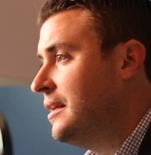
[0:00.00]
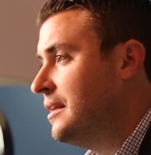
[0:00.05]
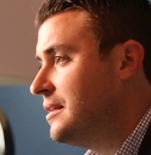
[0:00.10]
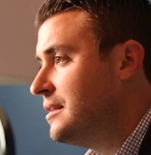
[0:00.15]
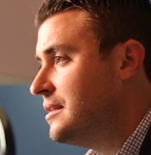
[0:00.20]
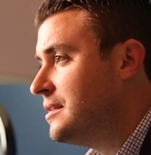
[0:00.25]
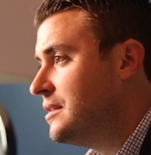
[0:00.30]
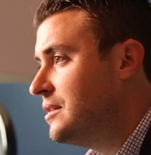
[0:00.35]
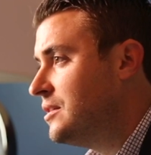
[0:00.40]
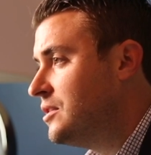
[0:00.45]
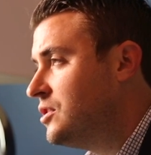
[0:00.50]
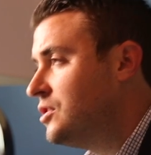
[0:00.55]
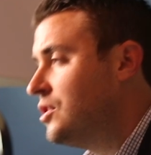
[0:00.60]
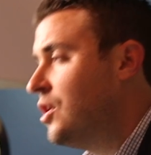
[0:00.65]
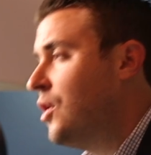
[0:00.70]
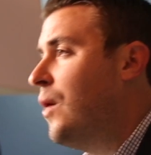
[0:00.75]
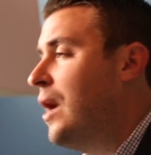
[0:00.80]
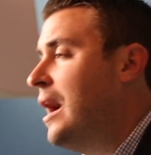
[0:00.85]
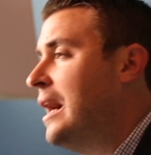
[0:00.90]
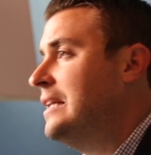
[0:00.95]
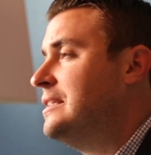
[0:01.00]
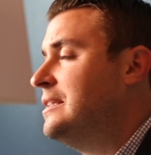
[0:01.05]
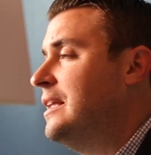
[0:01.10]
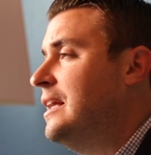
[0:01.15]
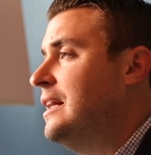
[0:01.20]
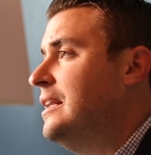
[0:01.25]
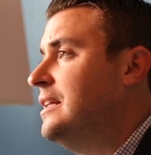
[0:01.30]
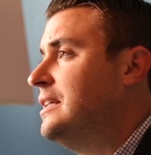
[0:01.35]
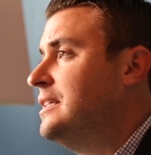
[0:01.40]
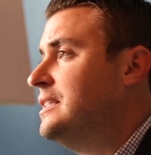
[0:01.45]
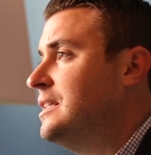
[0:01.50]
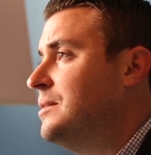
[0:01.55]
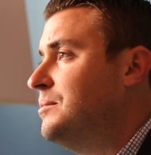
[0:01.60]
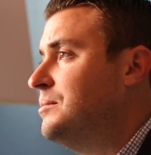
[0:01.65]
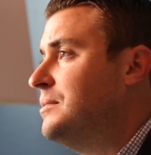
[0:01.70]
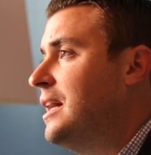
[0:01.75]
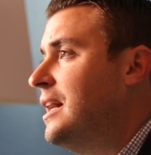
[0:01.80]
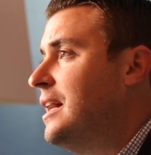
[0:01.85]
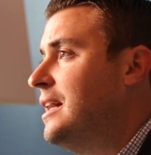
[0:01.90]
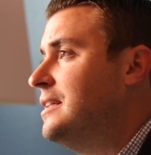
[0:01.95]
is so isolating some
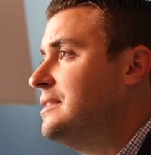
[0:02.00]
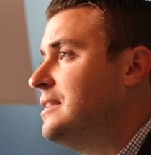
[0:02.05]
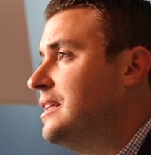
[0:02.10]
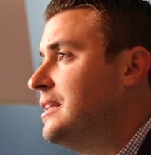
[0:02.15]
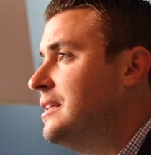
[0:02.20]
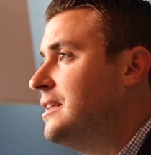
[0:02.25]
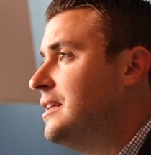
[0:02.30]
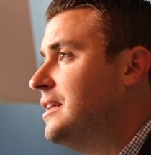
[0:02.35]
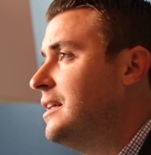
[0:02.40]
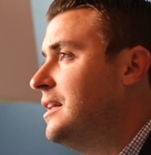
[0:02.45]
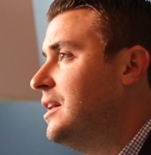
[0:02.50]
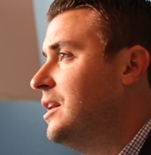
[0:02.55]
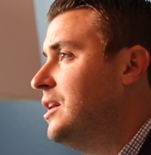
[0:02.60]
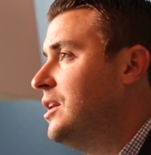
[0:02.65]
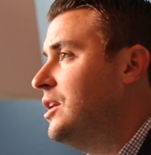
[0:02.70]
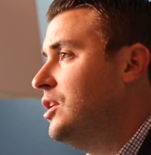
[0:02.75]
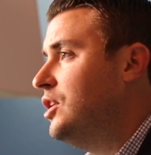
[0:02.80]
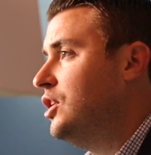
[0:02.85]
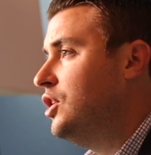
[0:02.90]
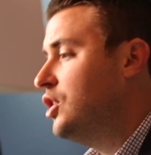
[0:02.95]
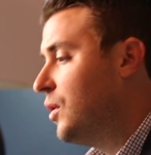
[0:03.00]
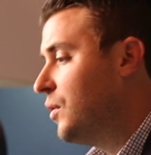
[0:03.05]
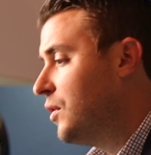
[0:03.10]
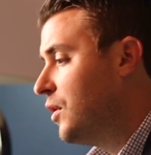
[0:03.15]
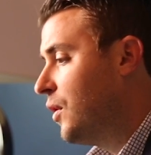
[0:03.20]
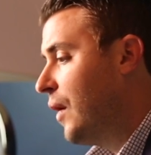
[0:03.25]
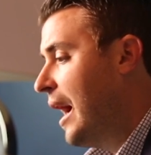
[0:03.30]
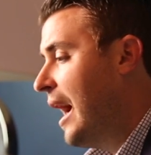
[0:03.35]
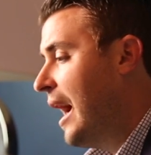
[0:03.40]
days that you don't know